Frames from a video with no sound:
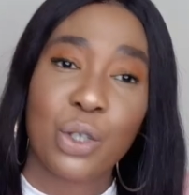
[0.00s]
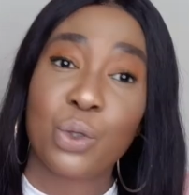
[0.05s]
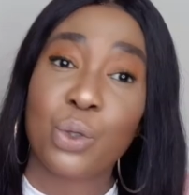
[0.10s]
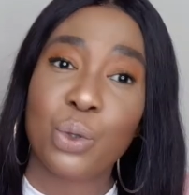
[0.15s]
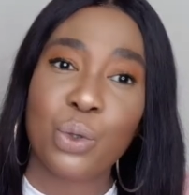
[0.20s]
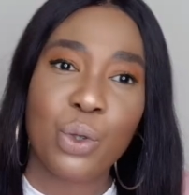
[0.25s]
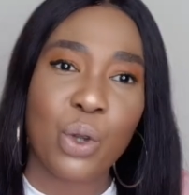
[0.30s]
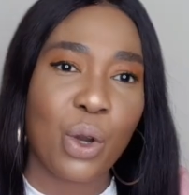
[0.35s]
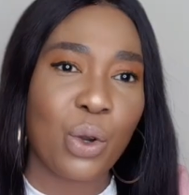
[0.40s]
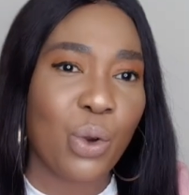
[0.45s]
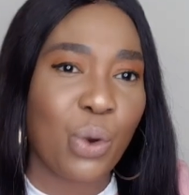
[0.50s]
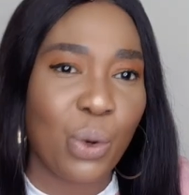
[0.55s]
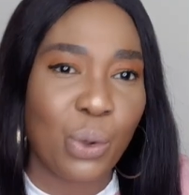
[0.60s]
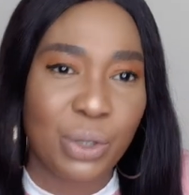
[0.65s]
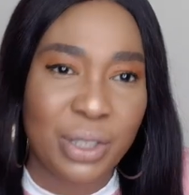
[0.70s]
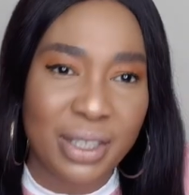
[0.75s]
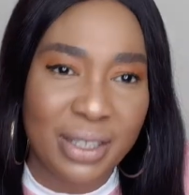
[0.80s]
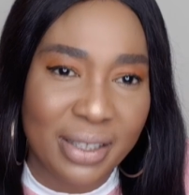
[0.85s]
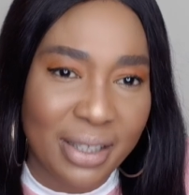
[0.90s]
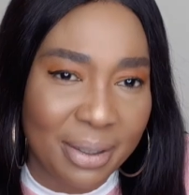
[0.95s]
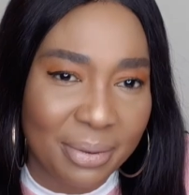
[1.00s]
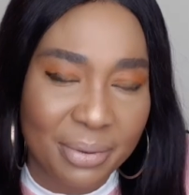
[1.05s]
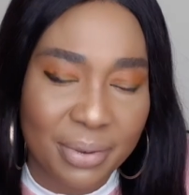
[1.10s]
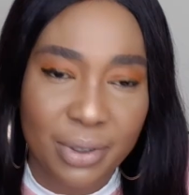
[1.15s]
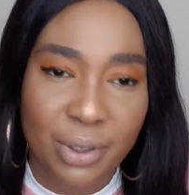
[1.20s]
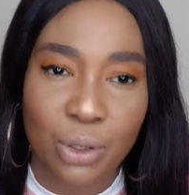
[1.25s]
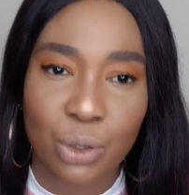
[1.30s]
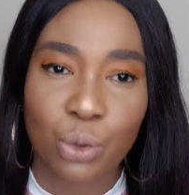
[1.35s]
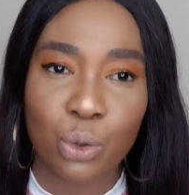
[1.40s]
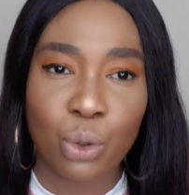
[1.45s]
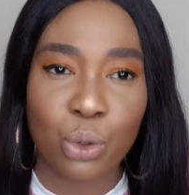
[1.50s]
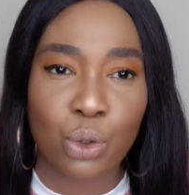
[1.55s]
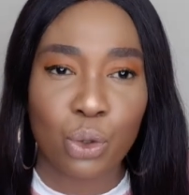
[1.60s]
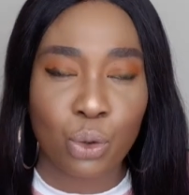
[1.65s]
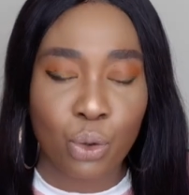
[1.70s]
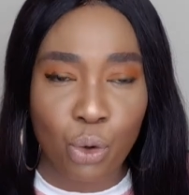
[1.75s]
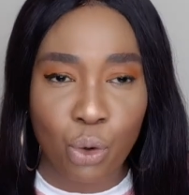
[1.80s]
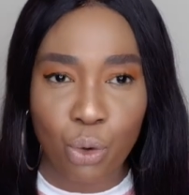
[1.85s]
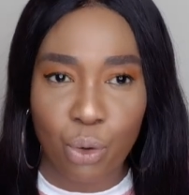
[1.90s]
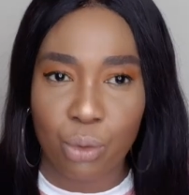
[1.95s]
do not go there.
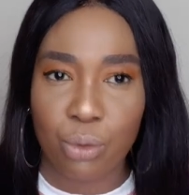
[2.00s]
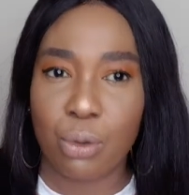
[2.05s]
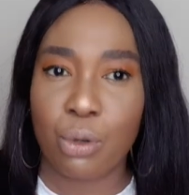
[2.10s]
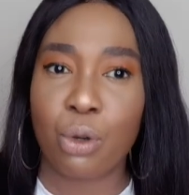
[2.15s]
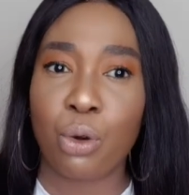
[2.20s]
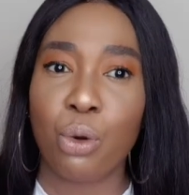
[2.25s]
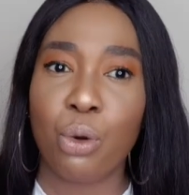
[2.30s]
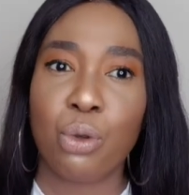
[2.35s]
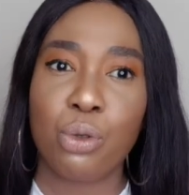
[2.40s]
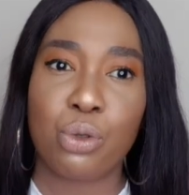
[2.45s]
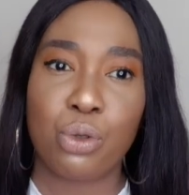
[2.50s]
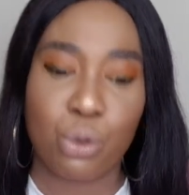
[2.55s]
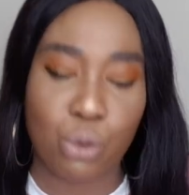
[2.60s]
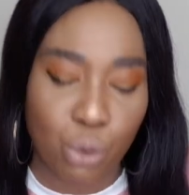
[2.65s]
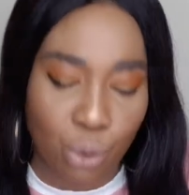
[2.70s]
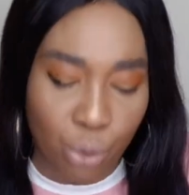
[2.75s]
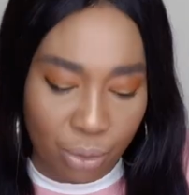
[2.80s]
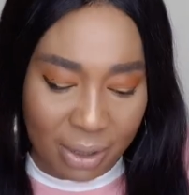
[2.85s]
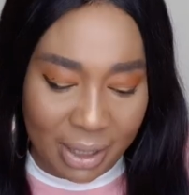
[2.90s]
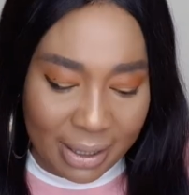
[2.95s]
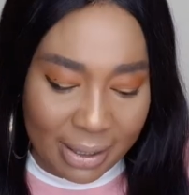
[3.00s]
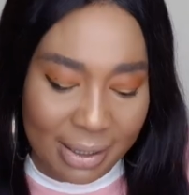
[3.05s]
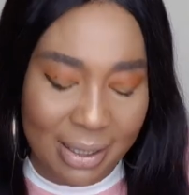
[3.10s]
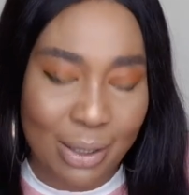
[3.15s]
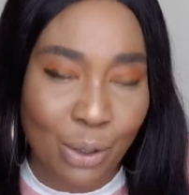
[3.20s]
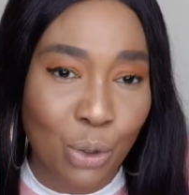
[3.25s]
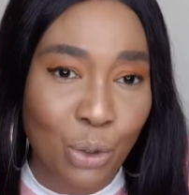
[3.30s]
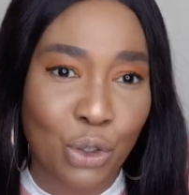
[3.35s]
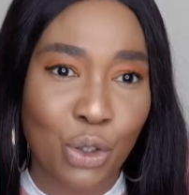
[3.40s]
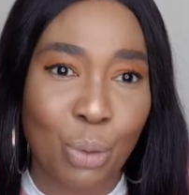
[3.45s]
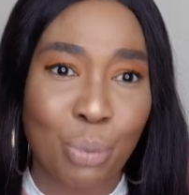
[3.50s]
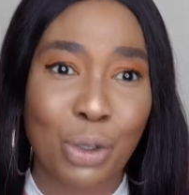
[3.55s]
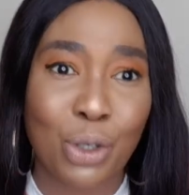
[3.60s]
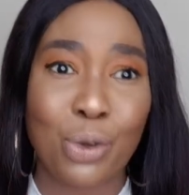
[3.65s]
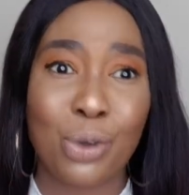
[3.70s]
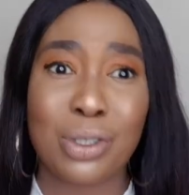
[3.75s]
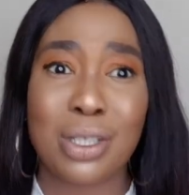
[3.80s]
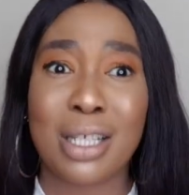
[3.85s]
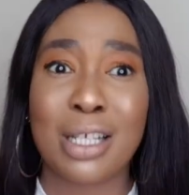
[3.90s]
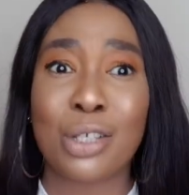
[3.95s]
Don't go close to this lotion
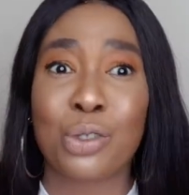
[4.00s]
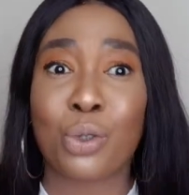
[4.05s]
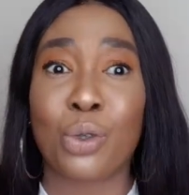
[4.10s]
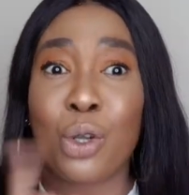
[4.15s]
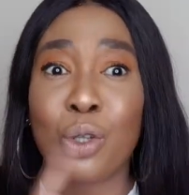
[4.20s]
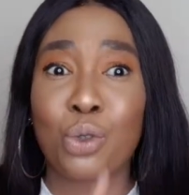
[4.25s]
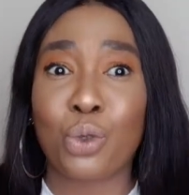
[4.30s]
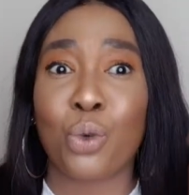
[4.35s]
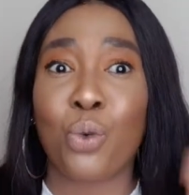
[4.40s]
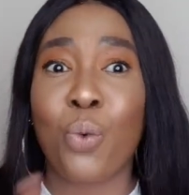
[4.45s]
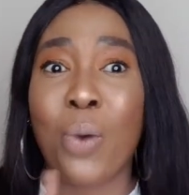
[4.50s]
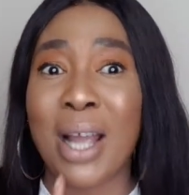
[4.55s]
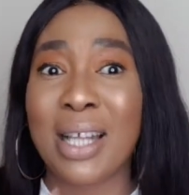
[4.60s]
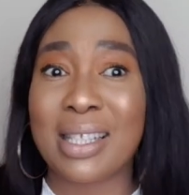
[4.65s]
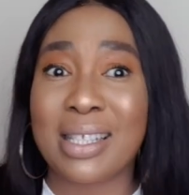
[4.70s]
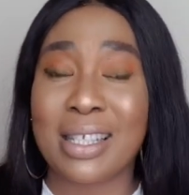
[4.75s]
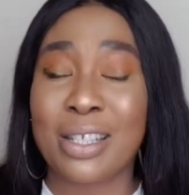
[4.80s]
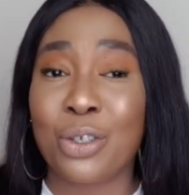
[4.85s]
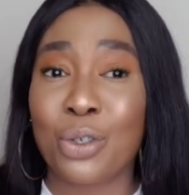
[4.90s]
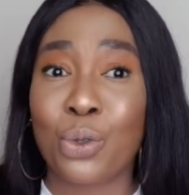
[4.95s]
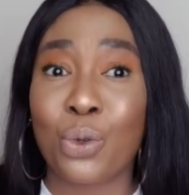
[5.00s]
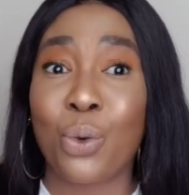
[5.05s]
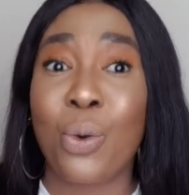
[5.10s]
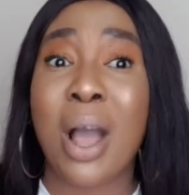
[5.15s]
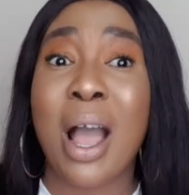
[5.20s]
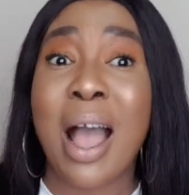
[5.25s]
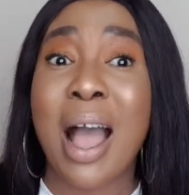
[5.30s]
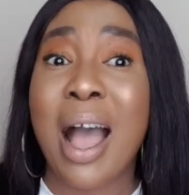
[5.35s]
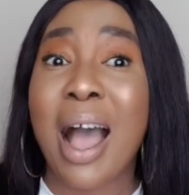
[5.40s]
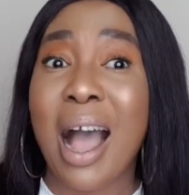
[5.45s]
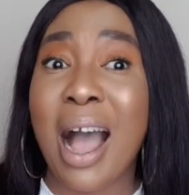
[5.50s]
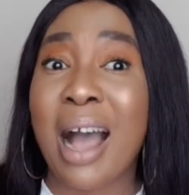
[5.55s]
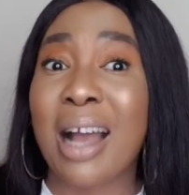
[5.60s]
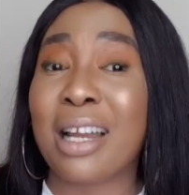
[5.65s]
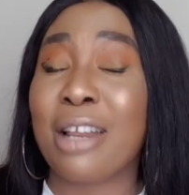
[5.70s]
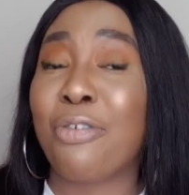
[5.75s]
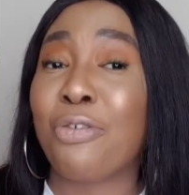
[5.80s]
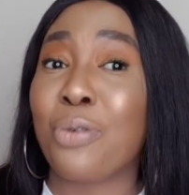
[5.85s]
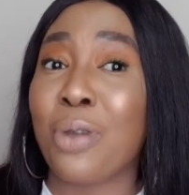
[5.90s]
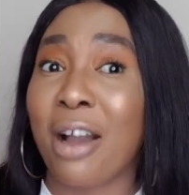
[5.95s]
because it's going to whiten you.
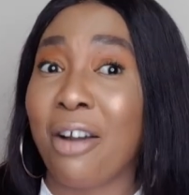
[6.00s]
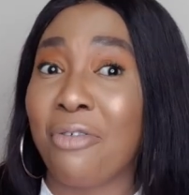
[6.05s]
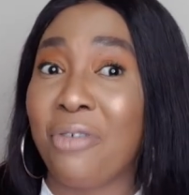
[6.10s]
And if you